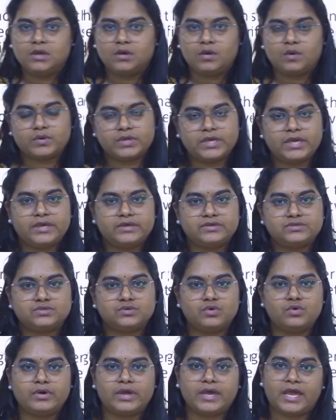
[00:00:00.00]
Okay,
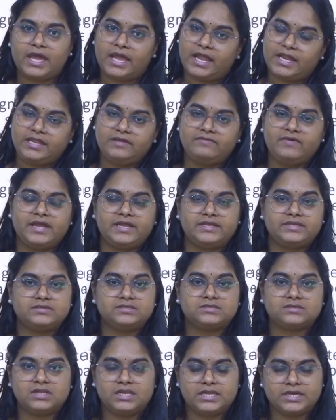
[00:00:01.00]
so anyway, it is
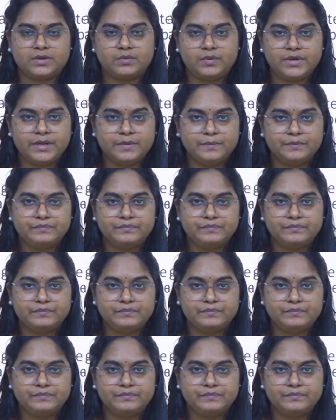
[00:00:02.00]
a liquid.